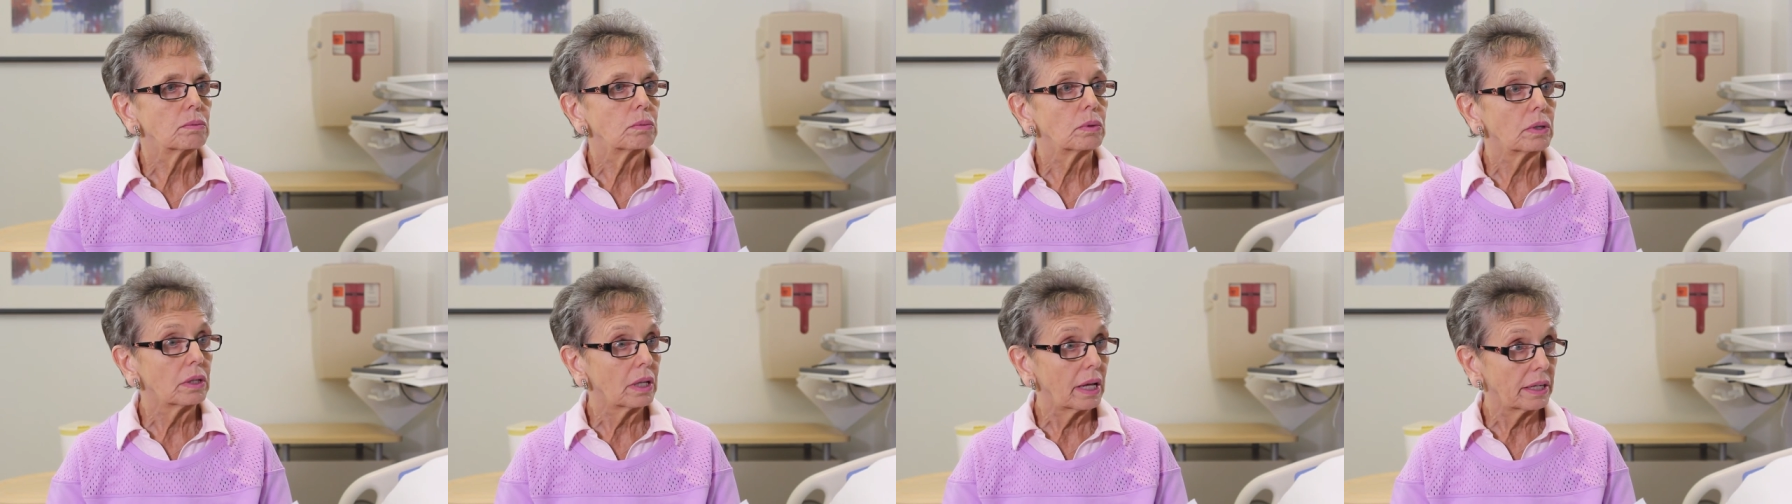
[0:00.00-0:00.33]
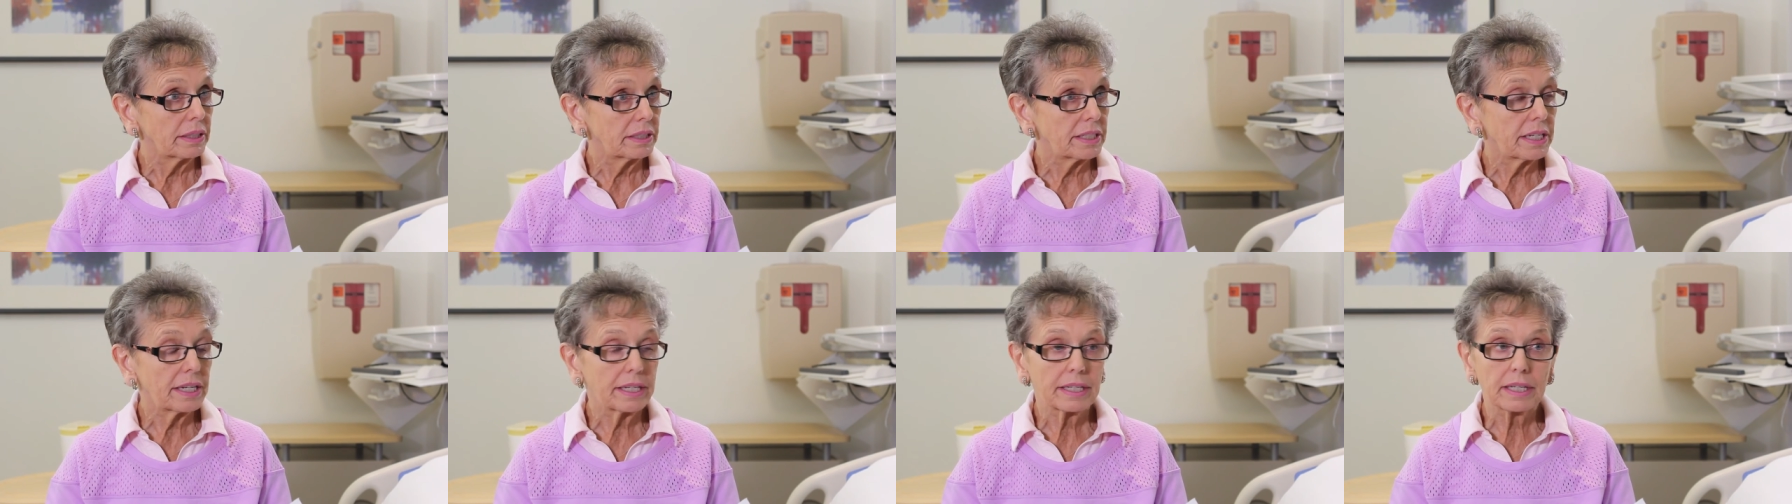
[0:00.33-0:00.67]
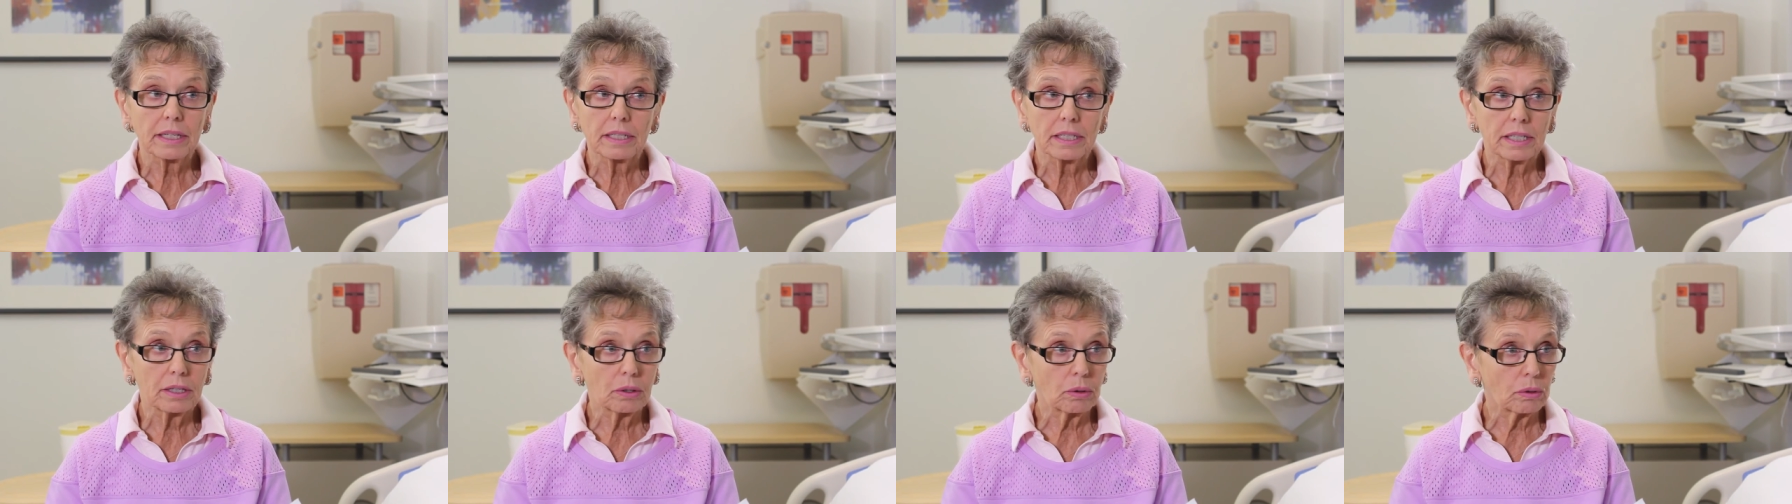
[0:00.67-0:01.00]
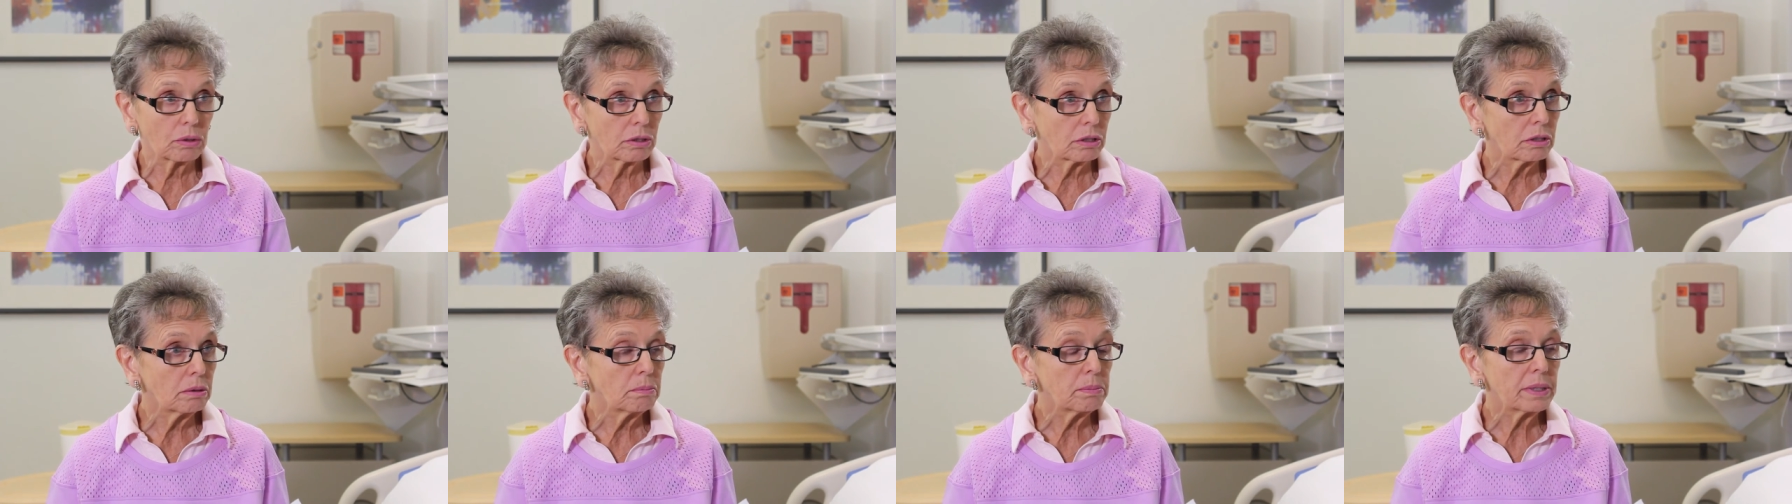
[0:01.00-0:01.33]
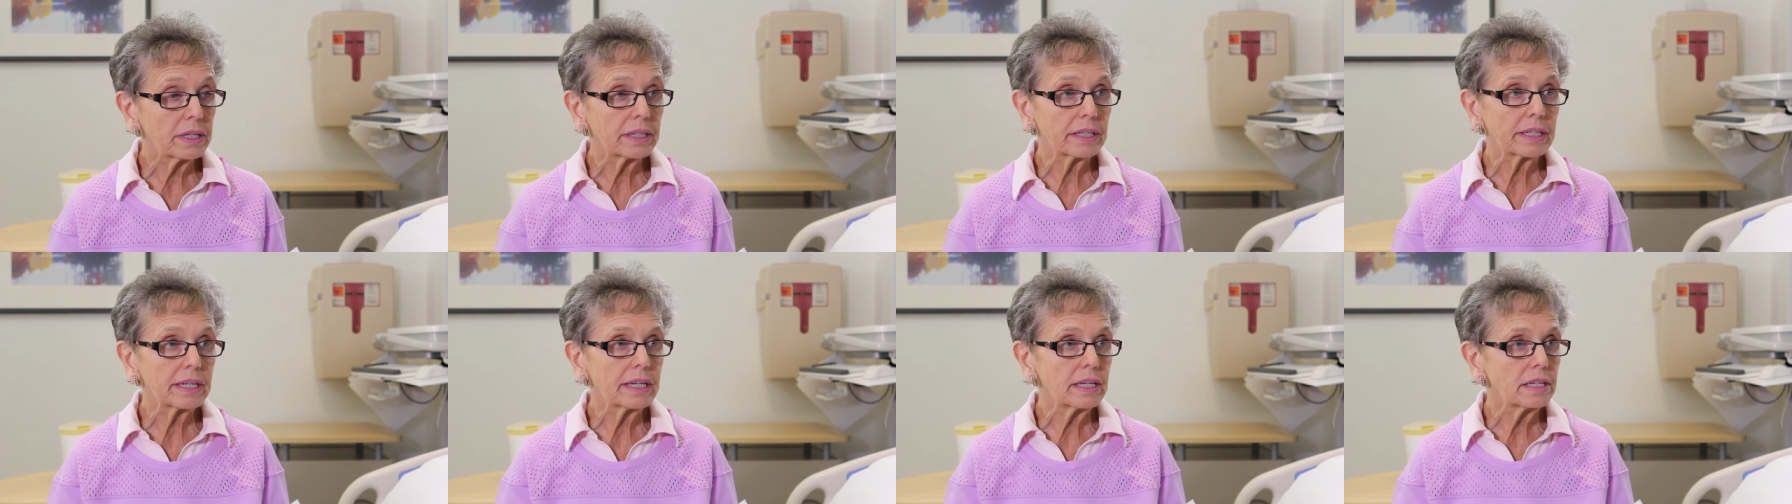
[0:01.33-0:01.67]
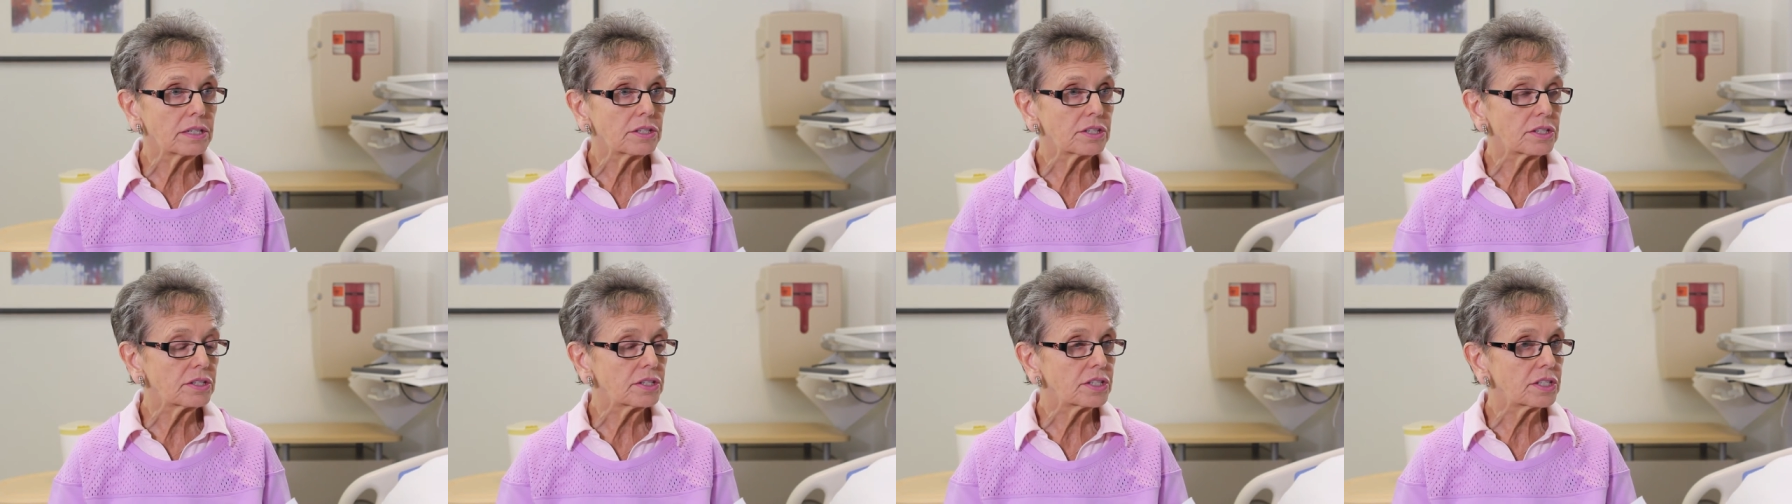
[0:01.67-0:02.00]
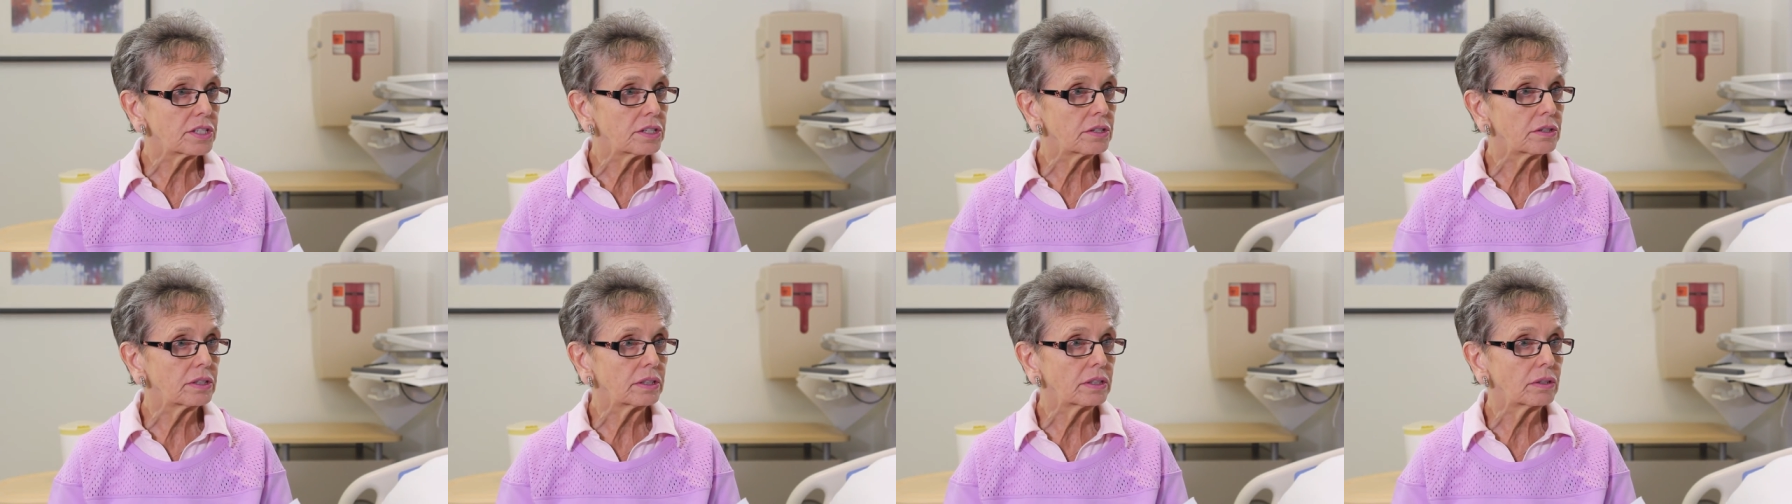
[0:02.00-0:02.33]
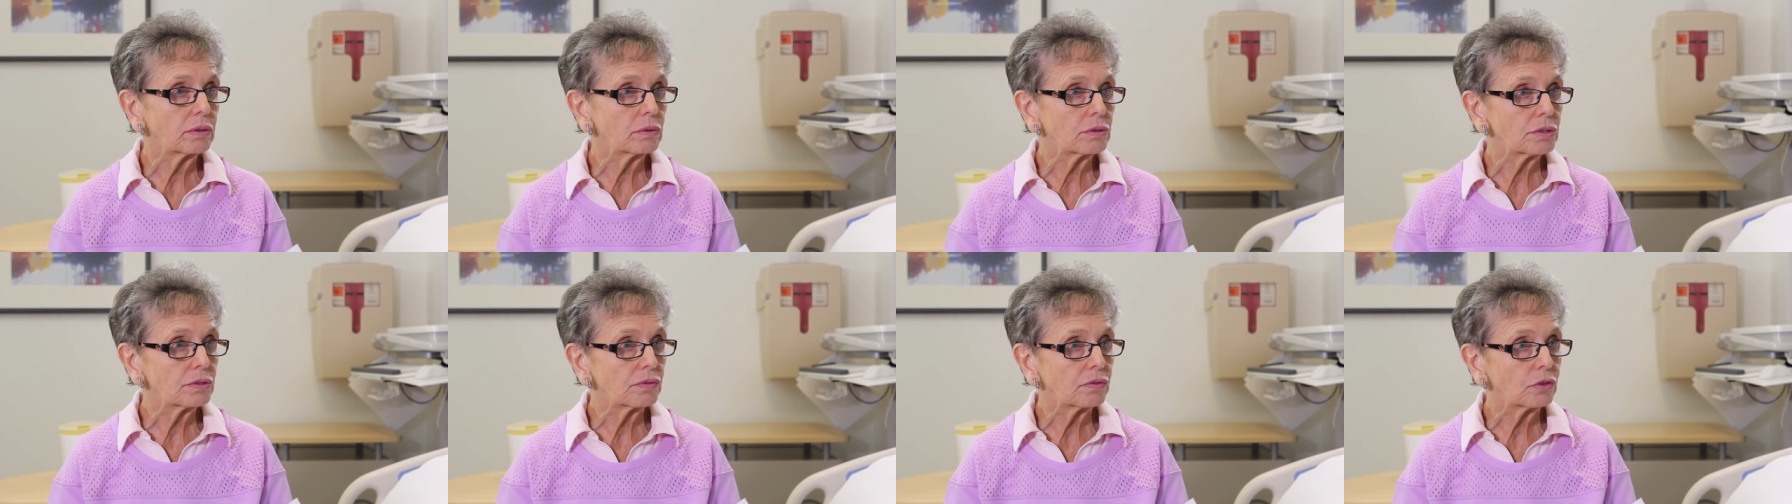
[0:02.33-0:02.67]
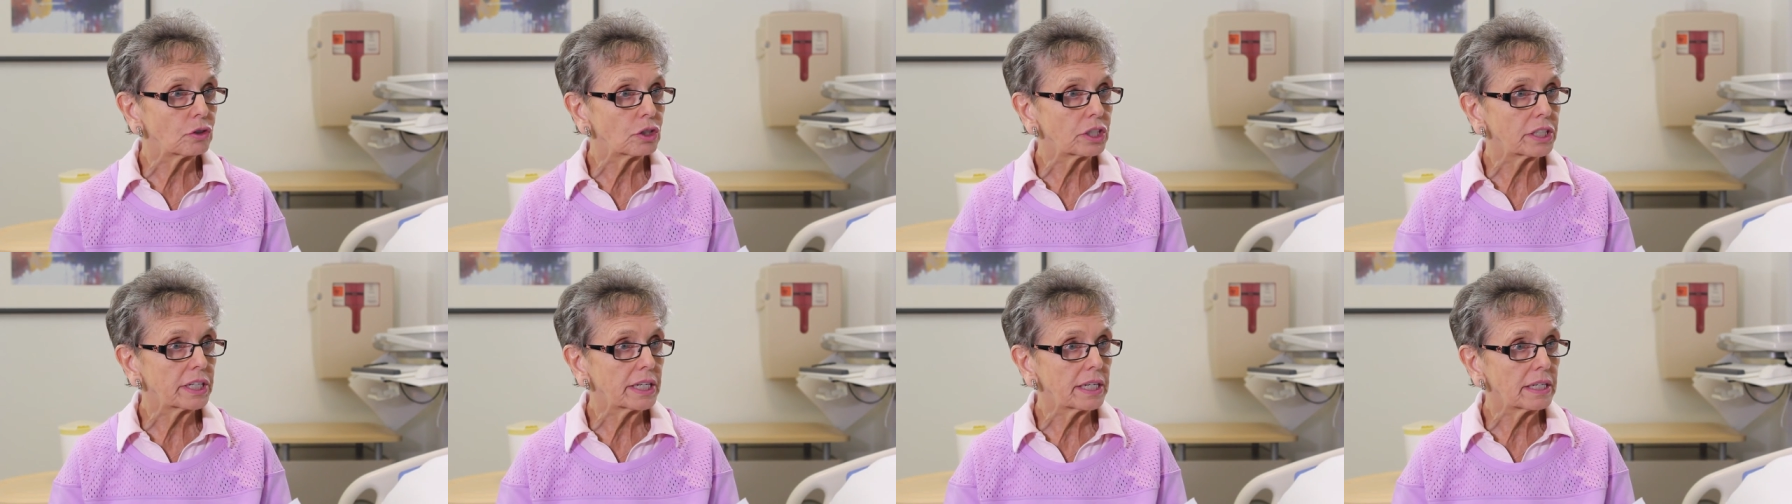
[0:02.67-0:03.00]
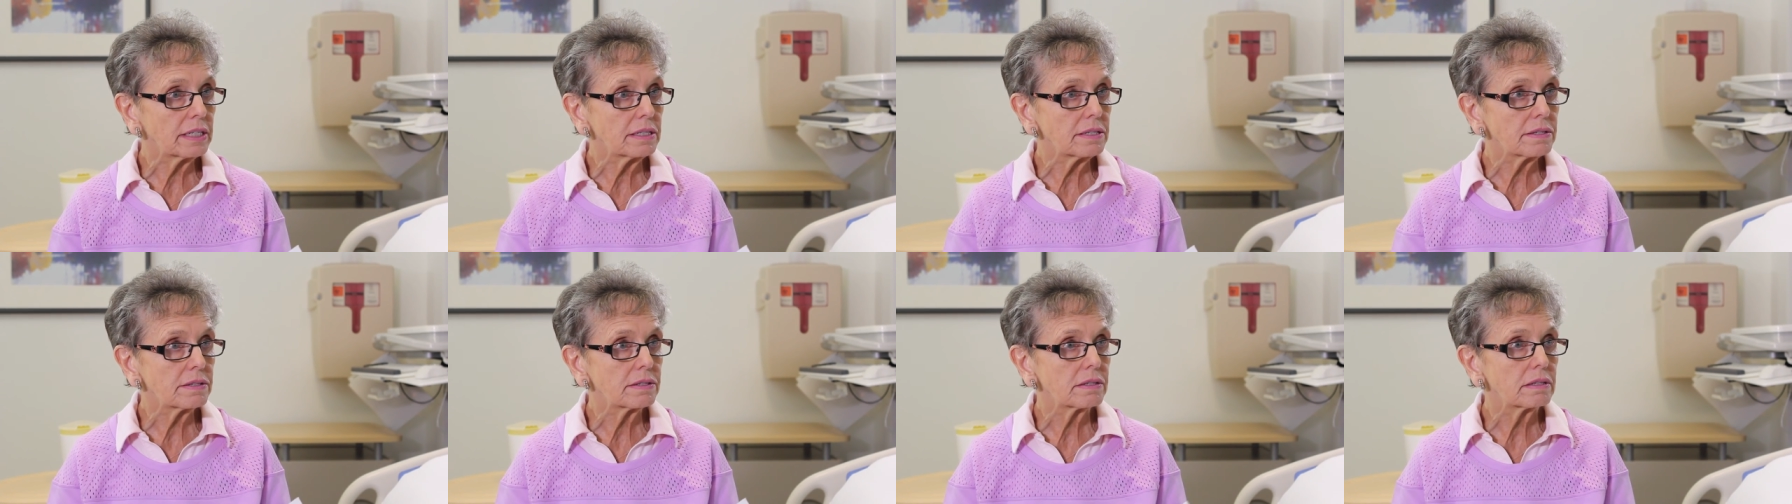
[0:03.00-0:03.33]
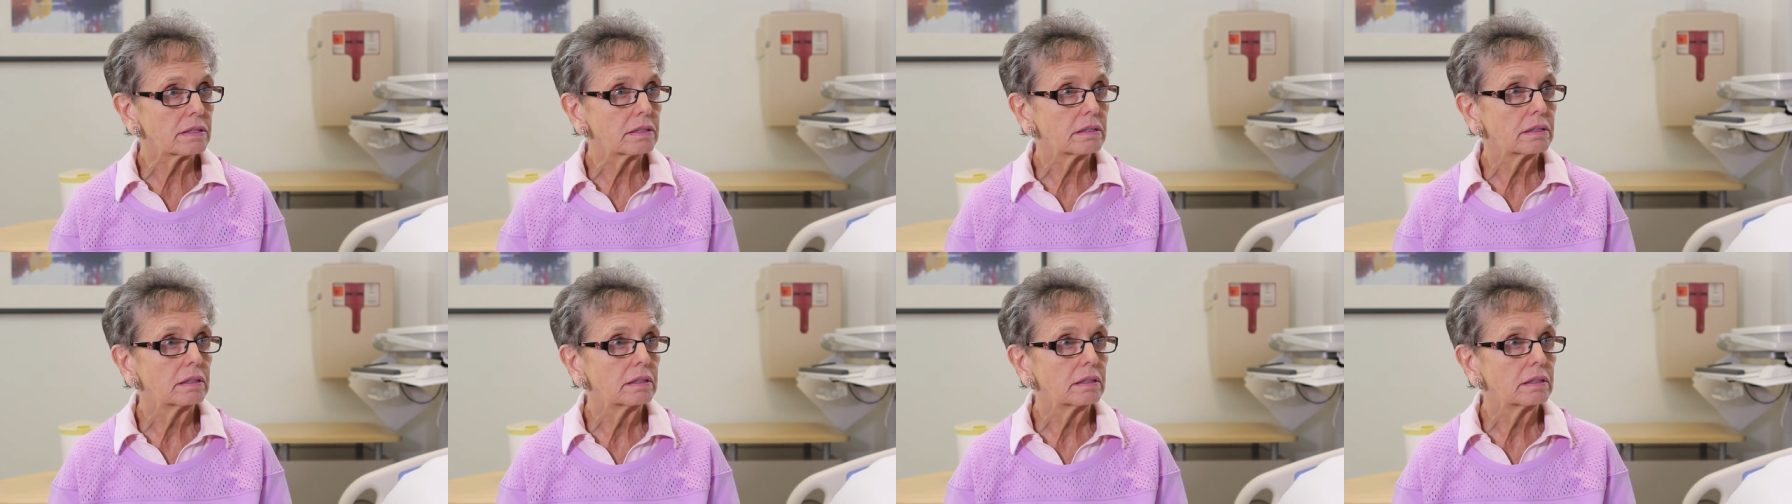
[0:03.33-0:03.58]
Will I take any oral medications during those four days?